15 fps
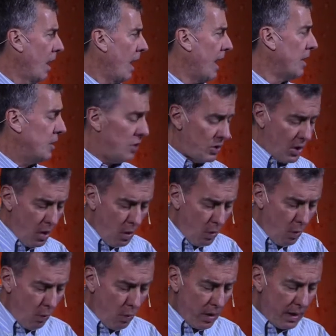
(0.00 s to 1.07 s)
And
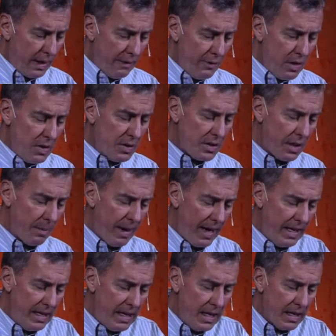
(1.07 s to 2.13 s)
so we're giving you some
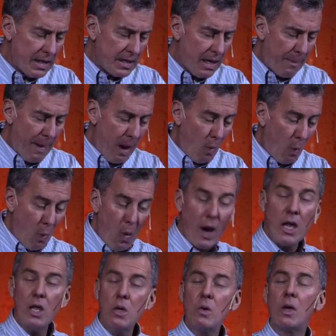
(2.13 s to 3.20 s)
ideas about
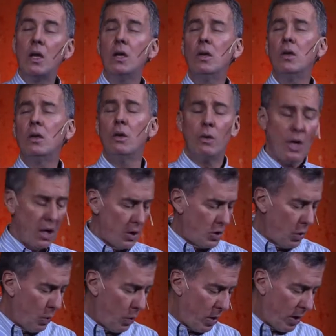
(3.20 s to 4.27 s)
what you can do
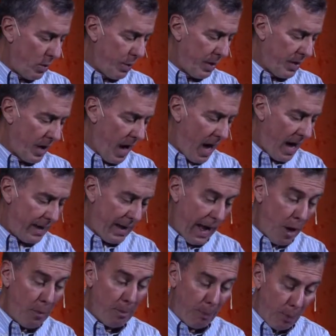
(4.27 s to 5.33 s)
to work with God to
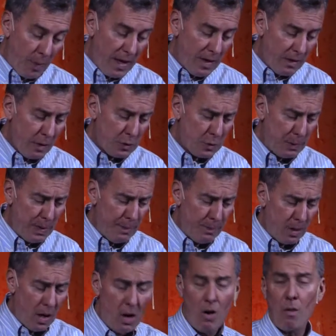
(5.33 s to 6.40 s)
help bring those
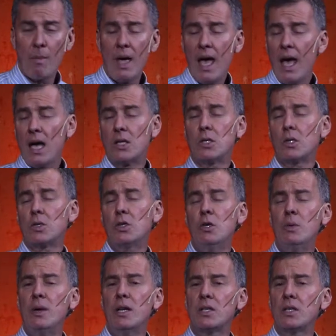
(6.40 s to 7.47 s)
people home. And so
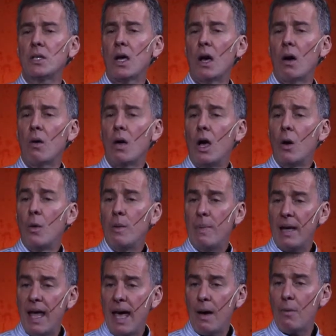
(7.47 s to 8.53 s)
2 weeks ago, we
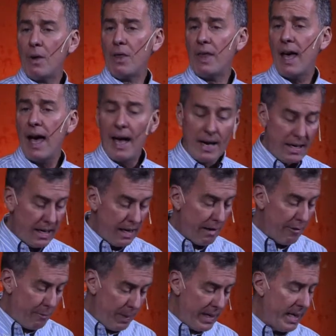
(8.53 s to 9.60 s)
began with the idea
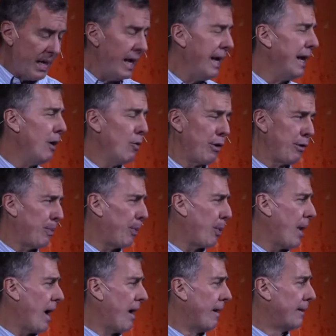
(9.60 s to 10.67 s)
of beginning with
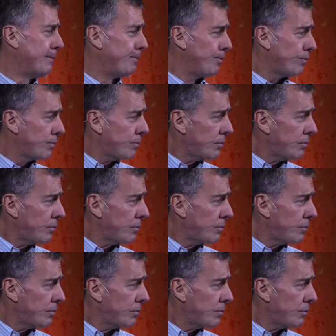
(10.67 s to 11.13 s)
prayer,